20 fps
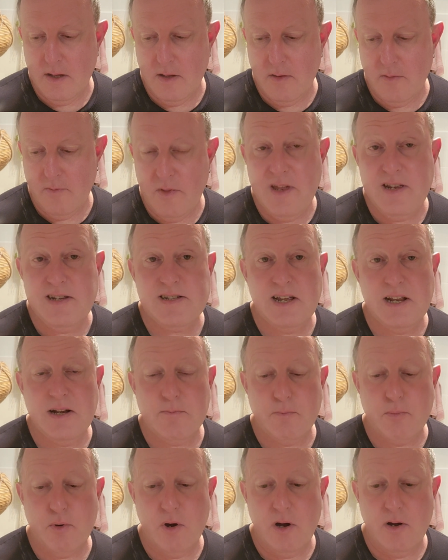the
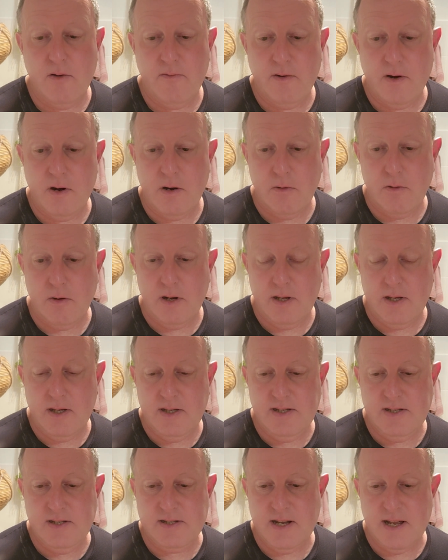scent profile
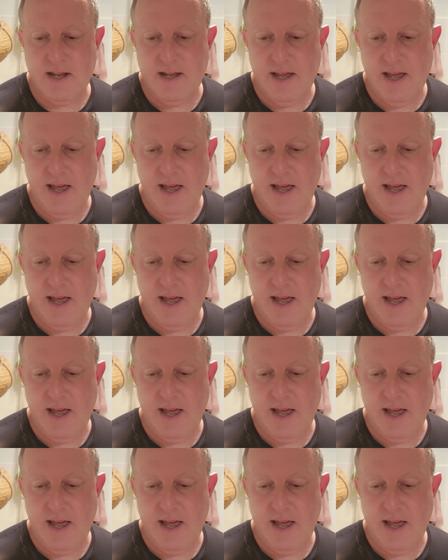is